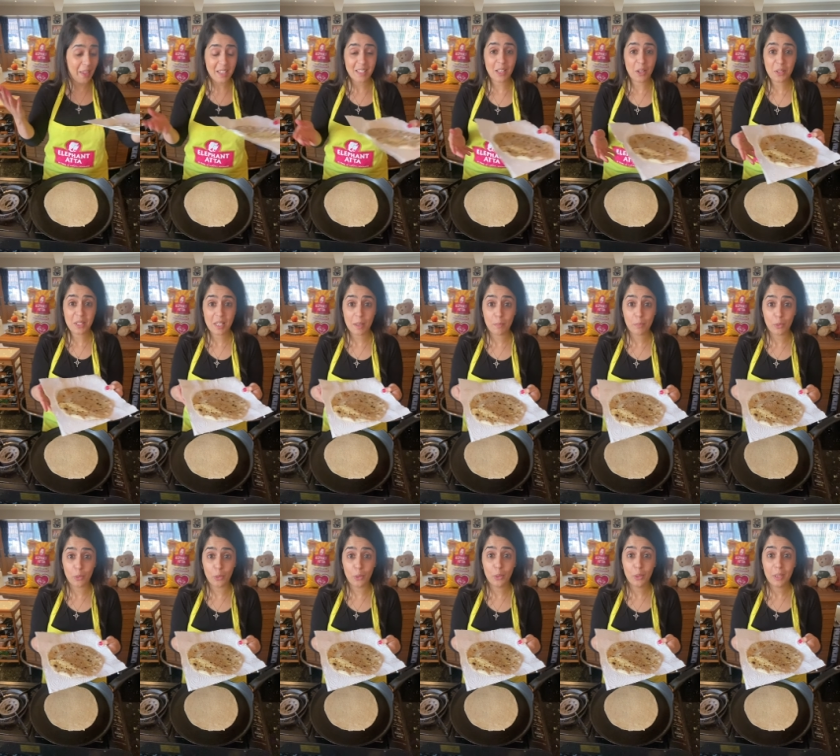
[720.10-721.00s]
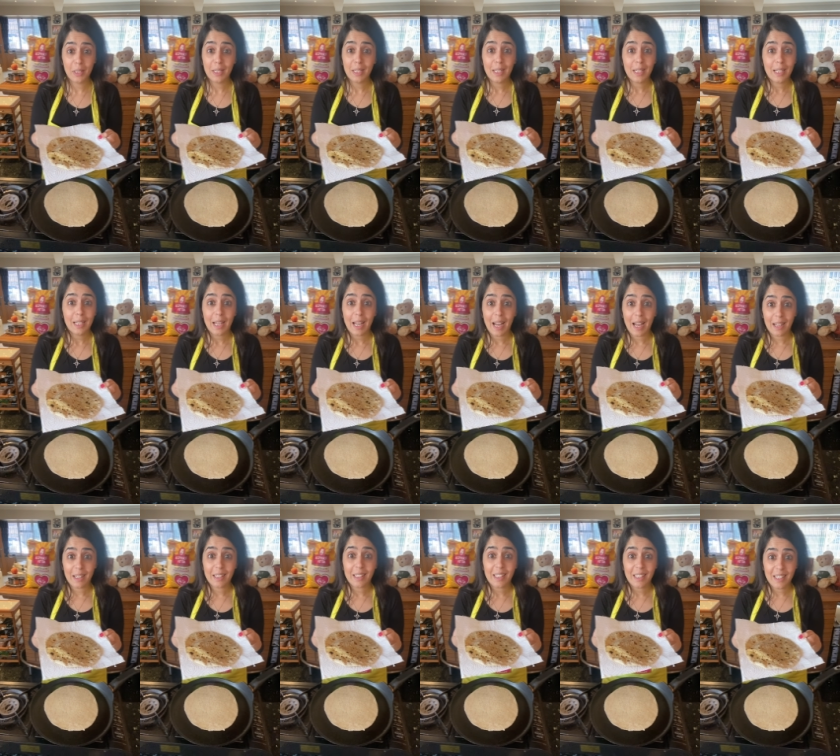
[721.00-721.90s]
how simple and
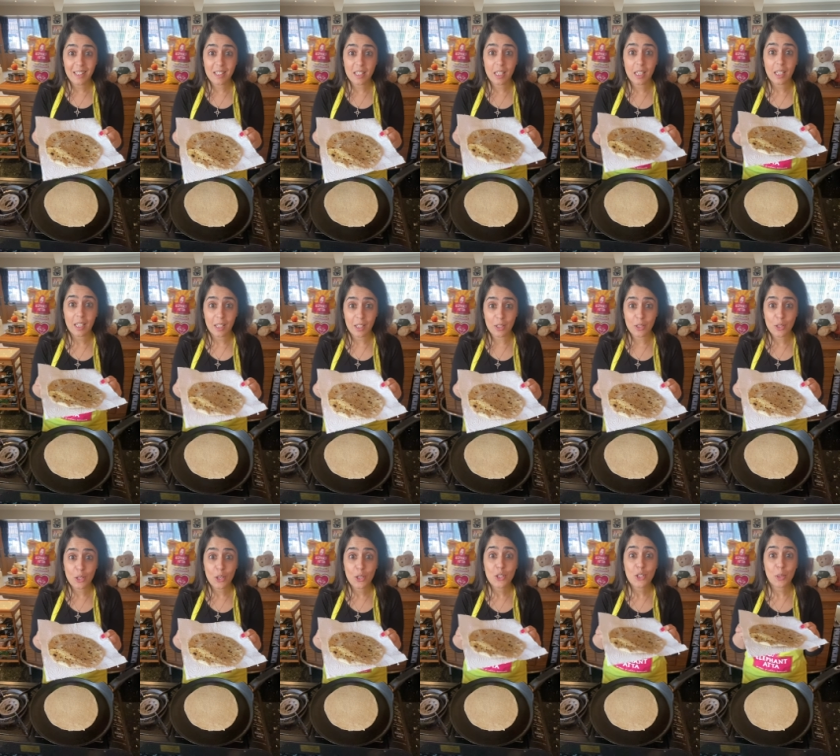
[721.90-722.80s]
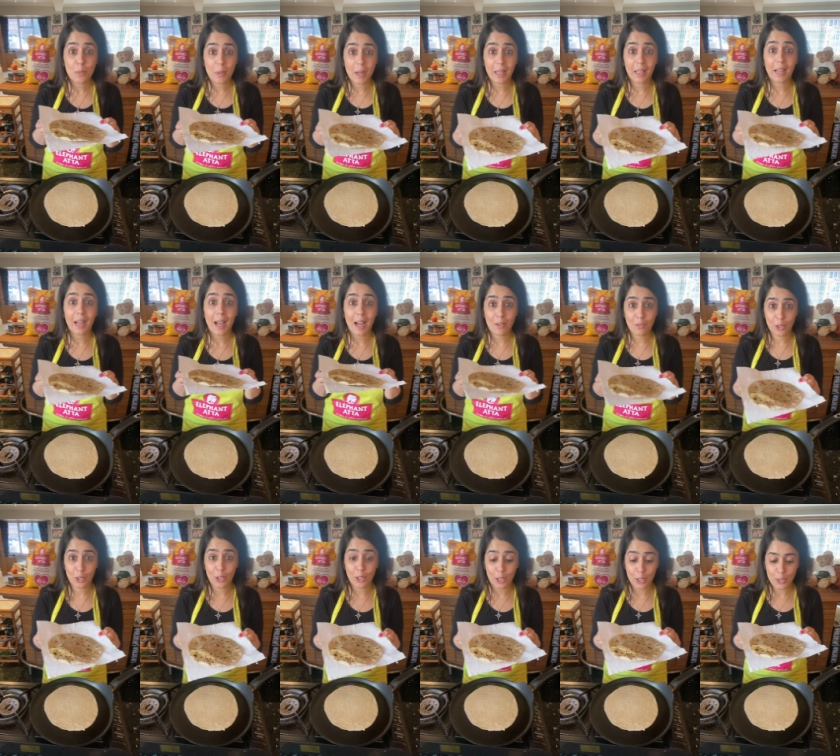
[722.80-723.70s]
easy it is to make an
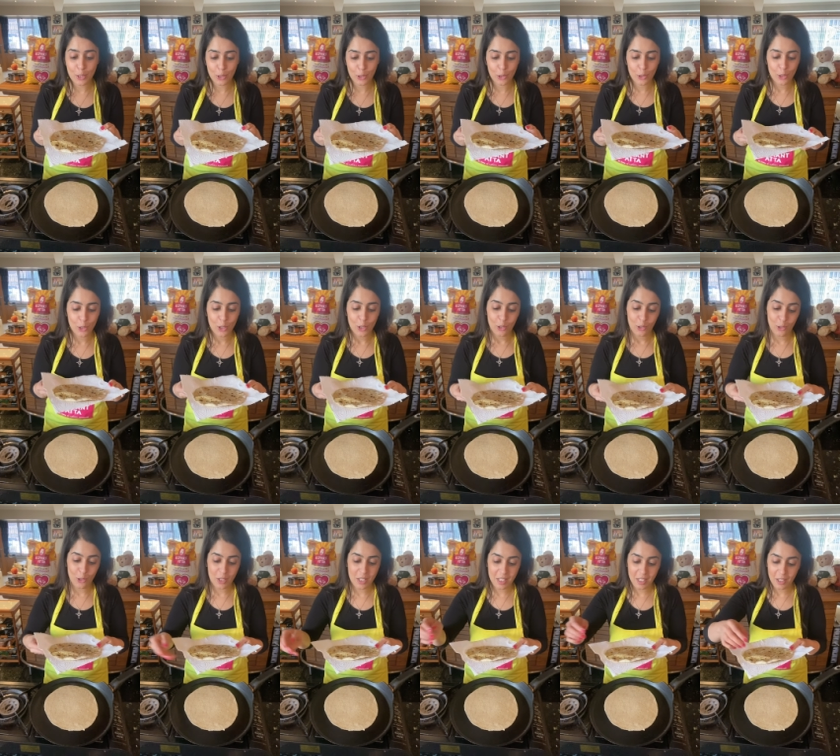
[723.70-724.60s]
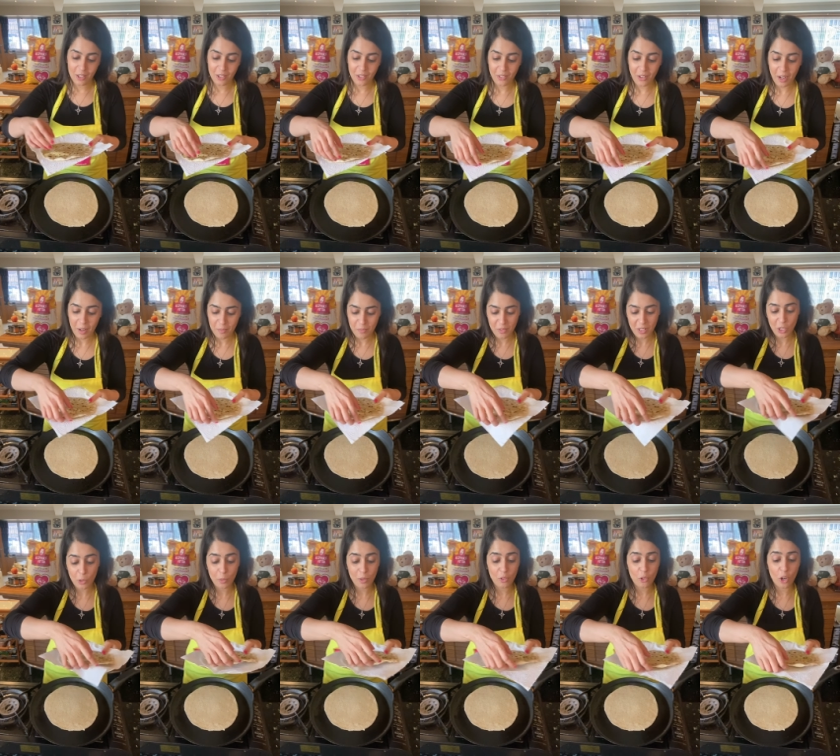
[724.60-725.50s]
avocado roti. Right, it'll
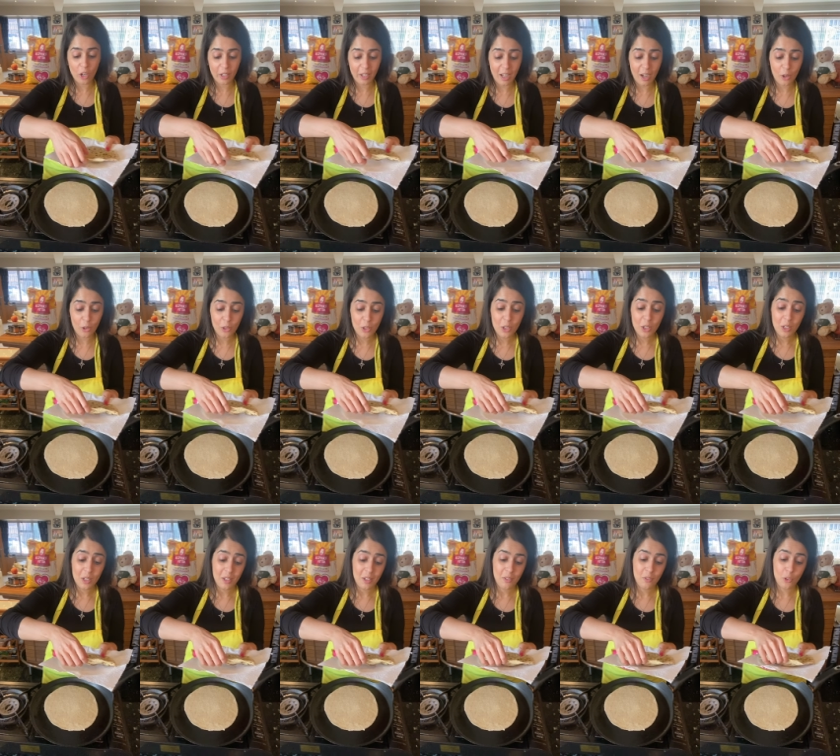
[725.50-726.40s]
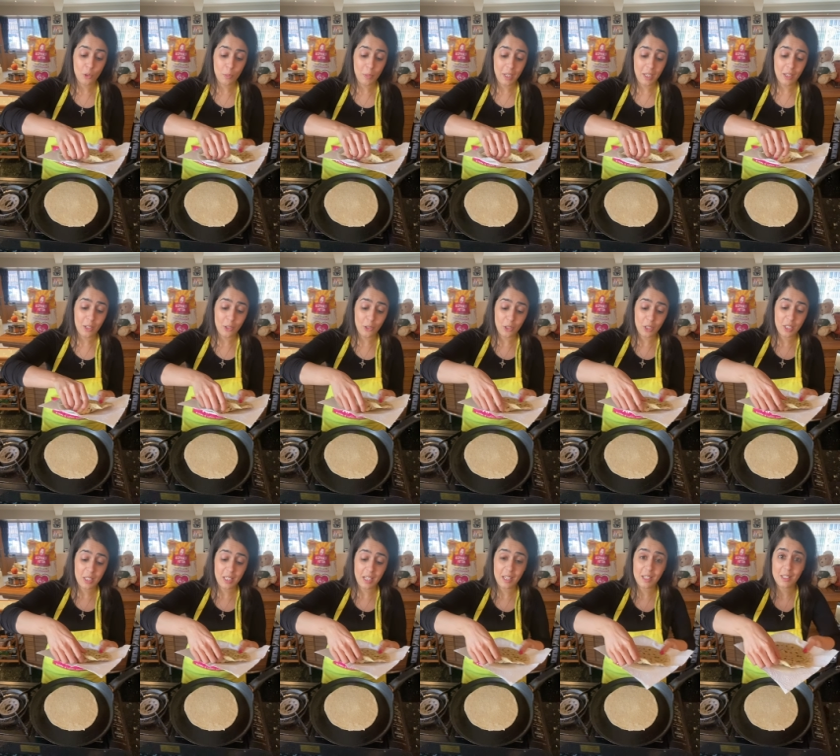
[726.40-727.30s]
be wrong now for me not to
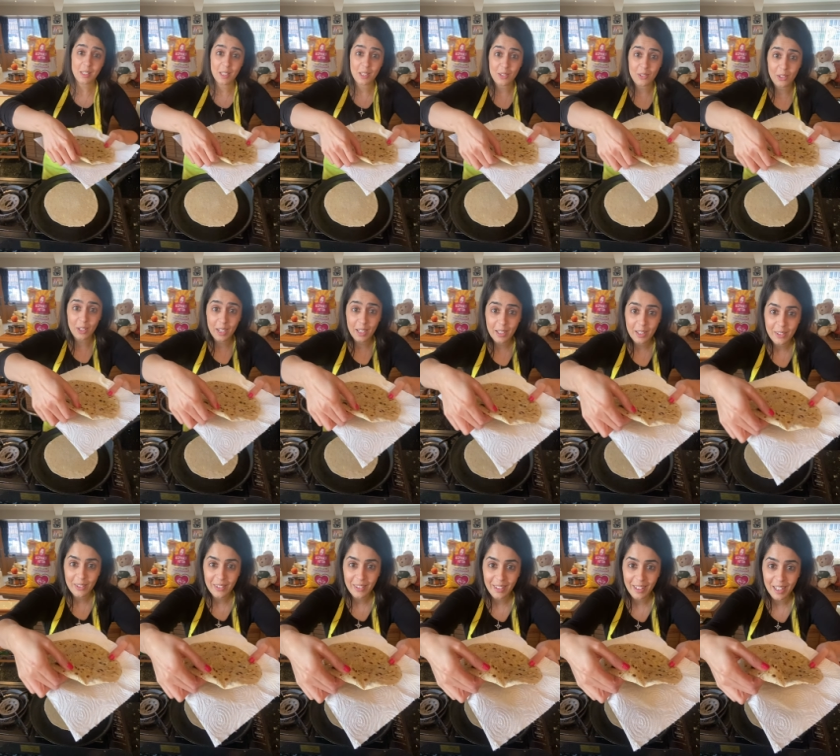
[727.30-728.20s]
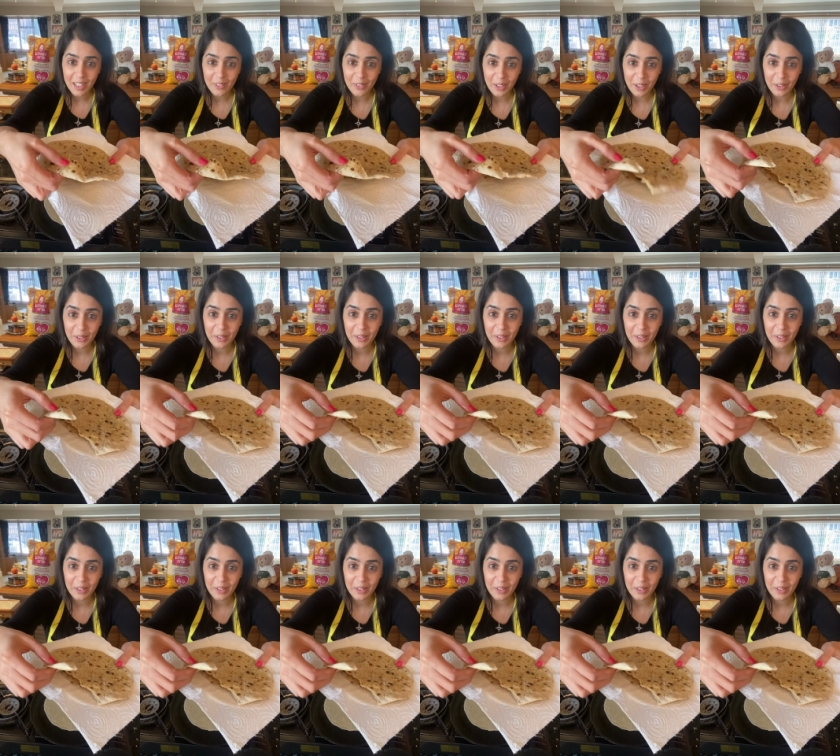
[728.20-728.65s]
taste this, right? So here we go.